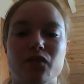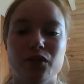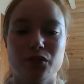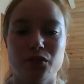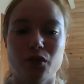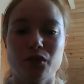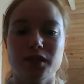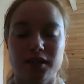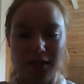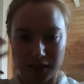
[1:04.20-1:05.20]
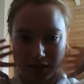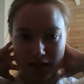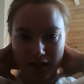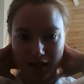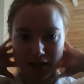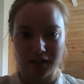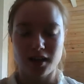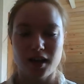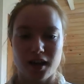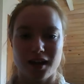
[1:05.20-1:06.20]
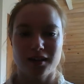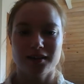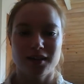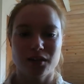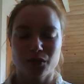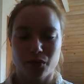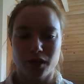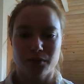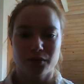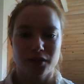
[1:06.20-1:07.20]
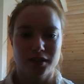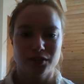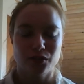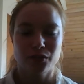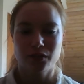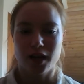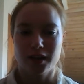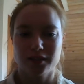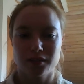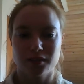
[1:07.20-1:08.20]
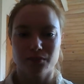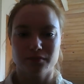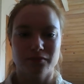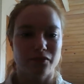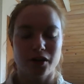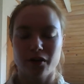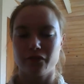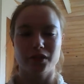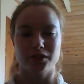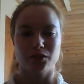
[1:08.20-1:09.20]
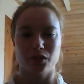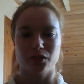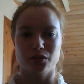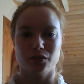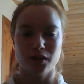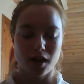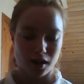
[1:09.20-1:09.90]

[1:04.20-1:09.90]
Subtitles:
for the shoulders and the neck, and that is what I'm gonna show you guys. Some few things you can do.